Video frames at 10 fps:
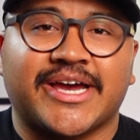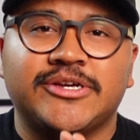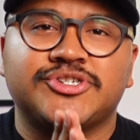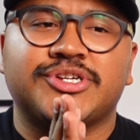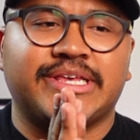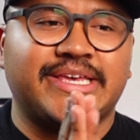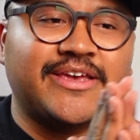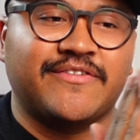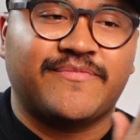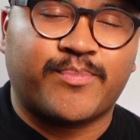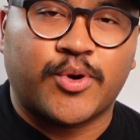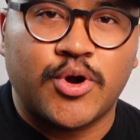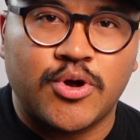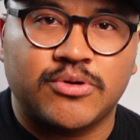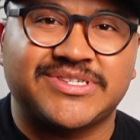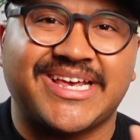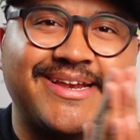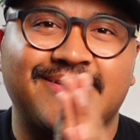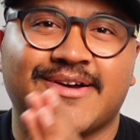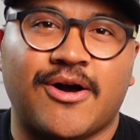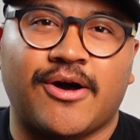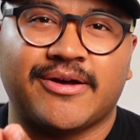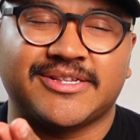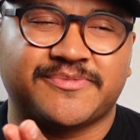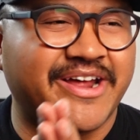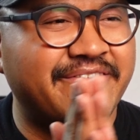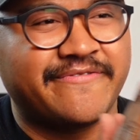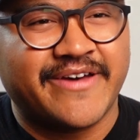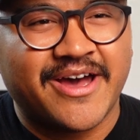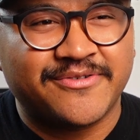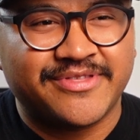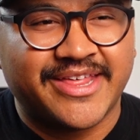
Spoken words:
I usually give pros and cons, but I found